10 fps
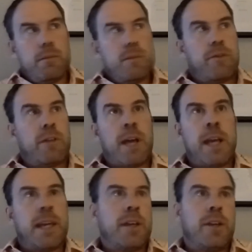to
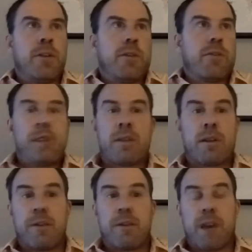flying it, you know,
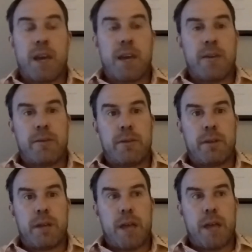335
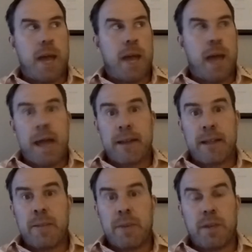and, and
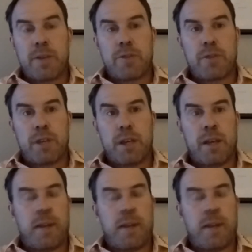keeping it straight.